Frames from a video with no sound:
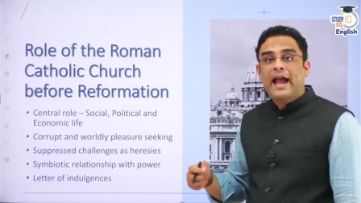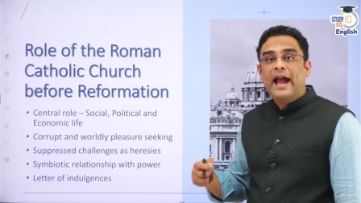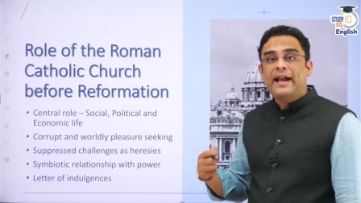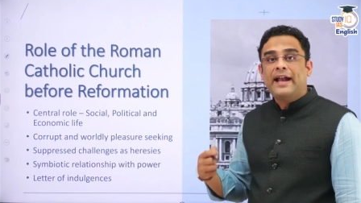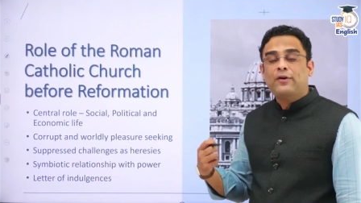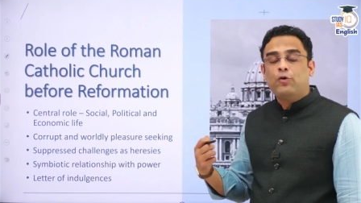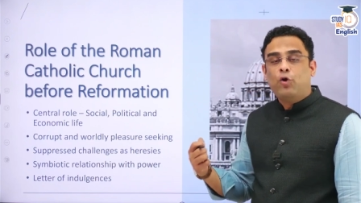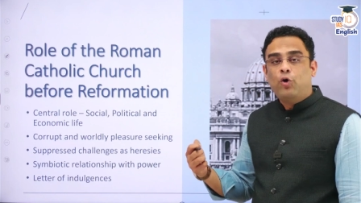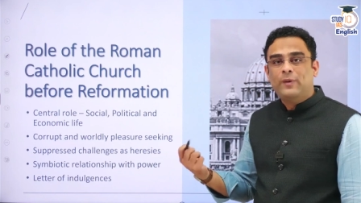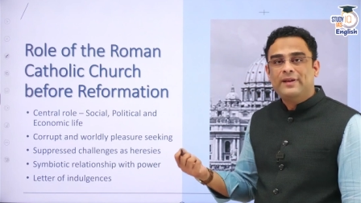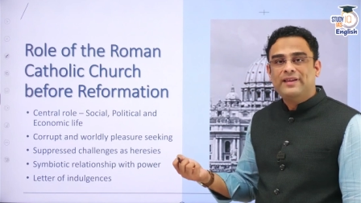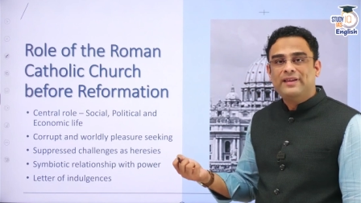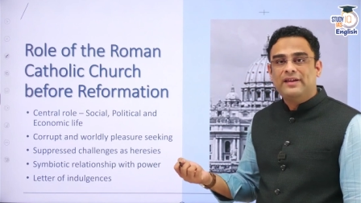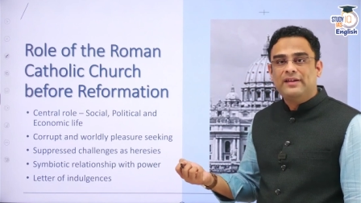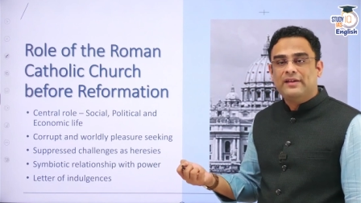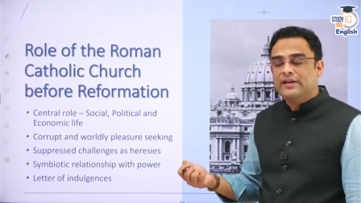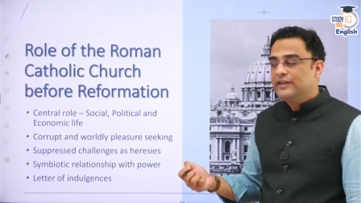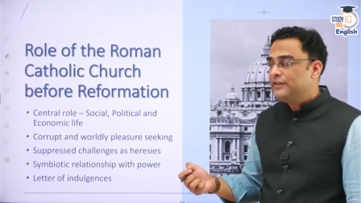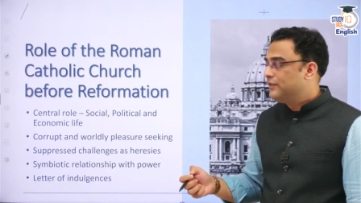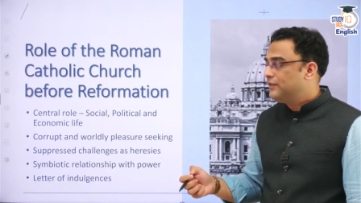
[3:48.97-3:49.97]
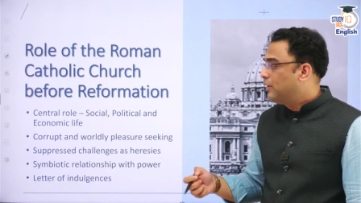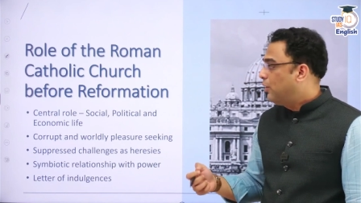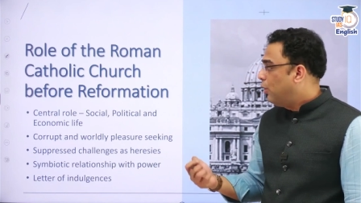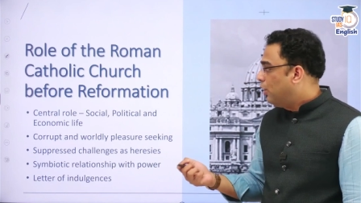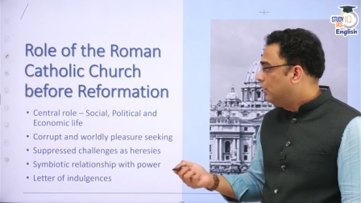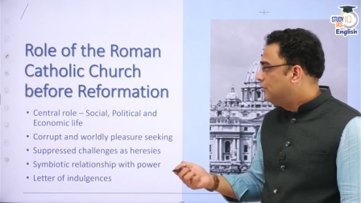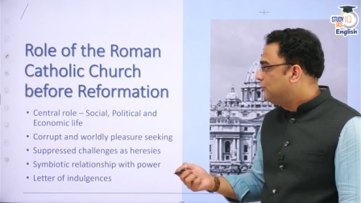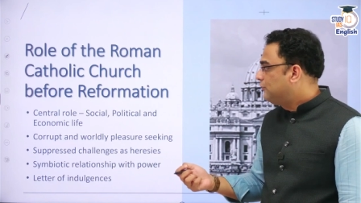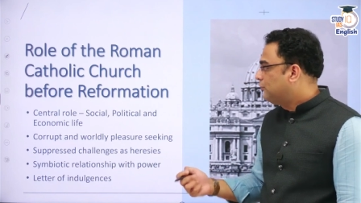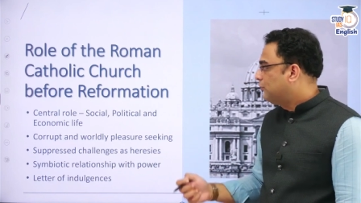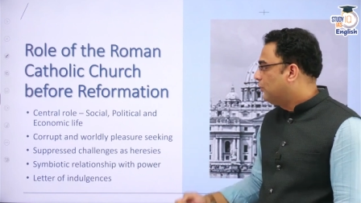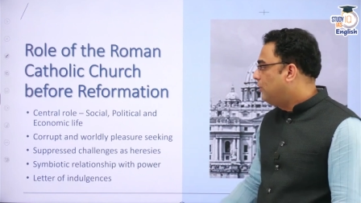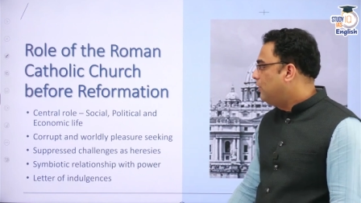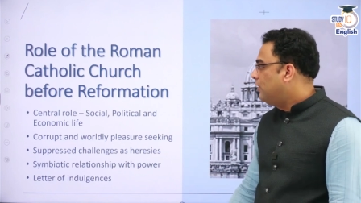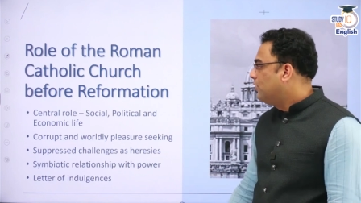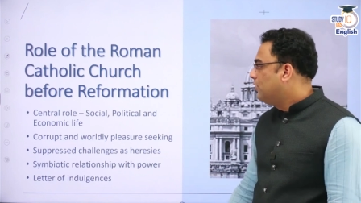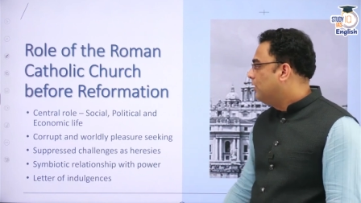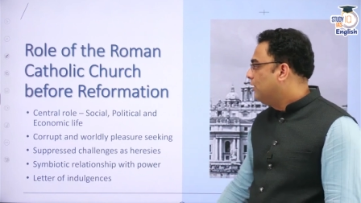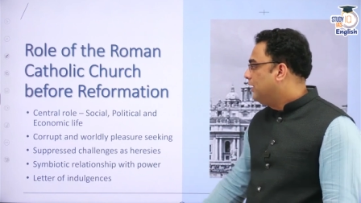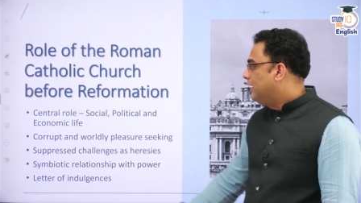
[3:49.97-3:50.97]
And over the years,
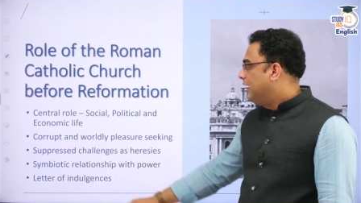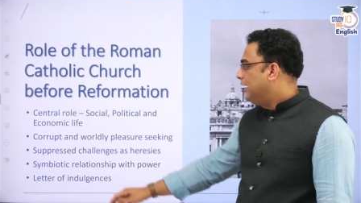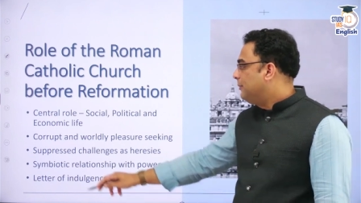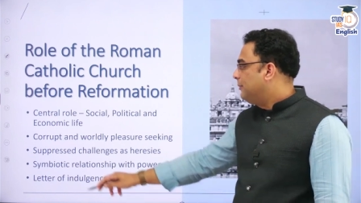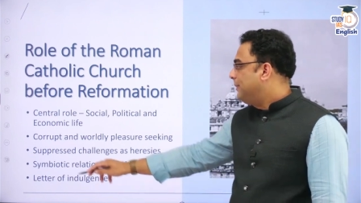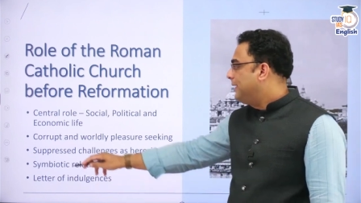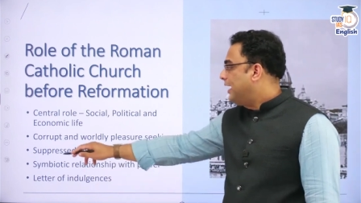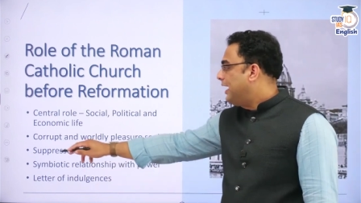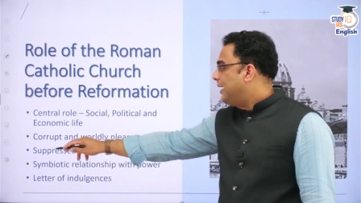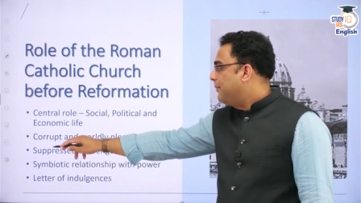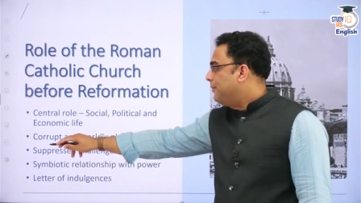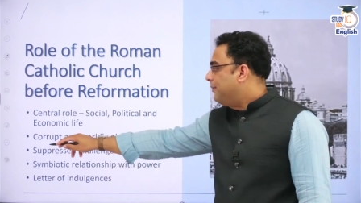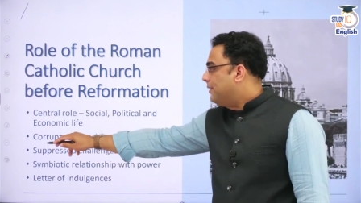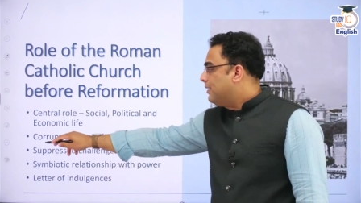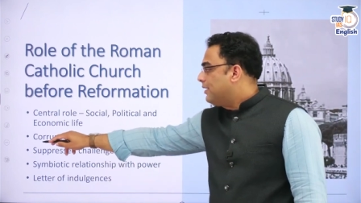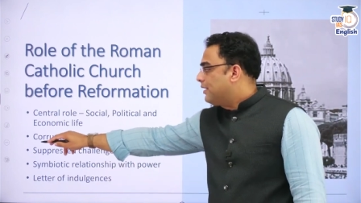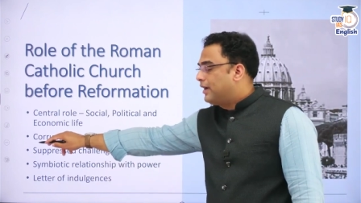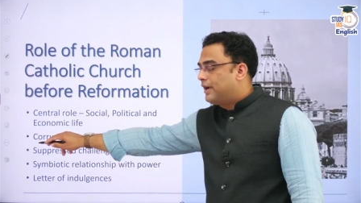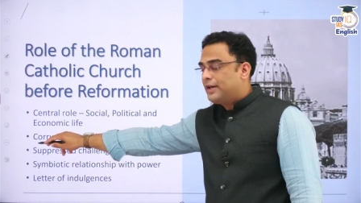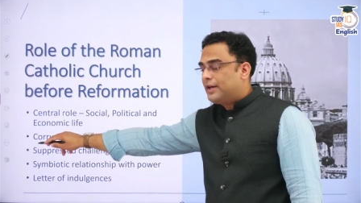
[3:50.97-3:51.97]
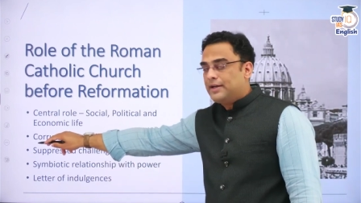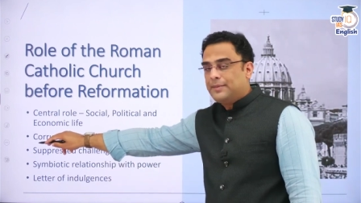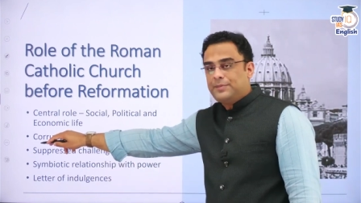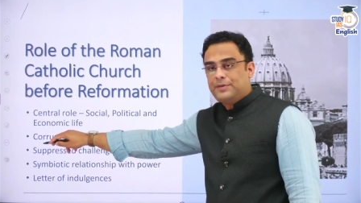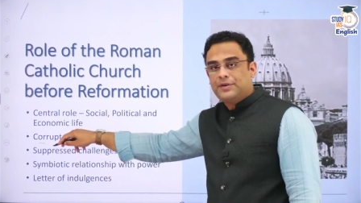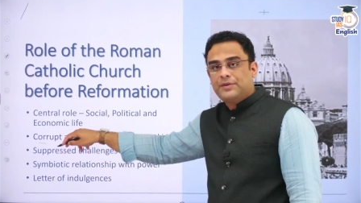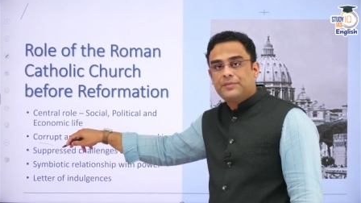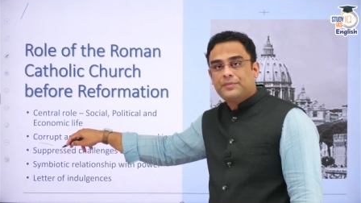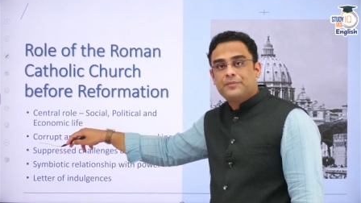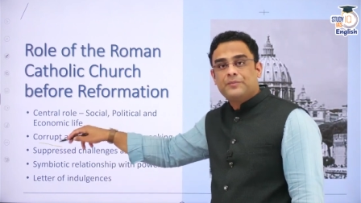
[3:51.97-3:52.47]
also, it became corrupt.